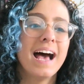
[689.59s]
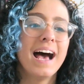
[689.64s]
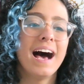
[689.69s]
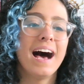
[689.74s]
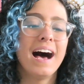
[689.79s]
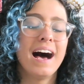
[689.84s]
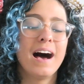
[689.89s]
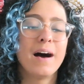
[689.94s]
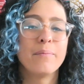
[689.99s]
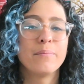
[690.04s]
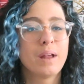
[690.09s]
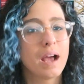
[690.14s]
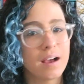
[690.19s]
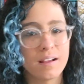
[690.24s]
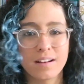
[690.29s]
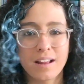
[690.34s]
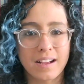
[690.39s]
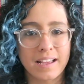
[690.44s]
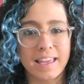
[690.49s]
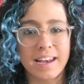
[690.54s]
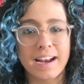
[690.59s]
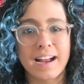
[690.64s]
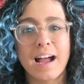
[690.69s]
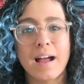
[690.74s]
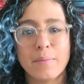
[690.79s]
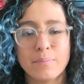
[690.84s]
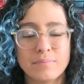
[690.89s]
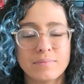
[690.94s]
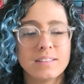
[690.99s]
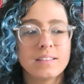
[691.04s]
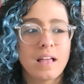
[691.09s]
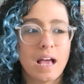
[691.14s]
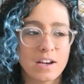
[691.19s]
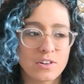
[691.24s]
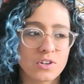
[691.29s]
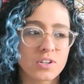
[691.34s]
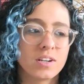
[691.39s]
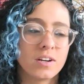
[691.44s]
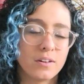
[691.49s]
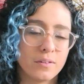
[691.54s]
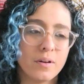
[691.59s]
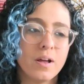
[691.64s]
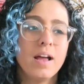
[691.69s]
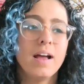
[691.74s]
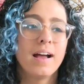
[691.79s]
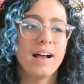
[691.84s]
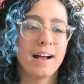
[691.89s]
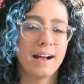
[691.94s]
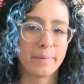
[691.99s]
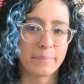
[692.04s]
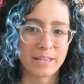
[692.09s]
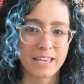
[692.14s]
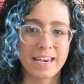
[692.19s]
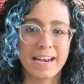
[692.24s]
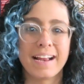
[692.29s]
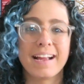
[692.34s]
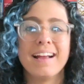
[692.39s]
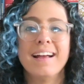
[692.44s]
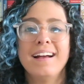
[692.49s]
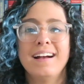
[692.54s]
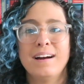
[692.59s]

No, not kidding. I'm kidding.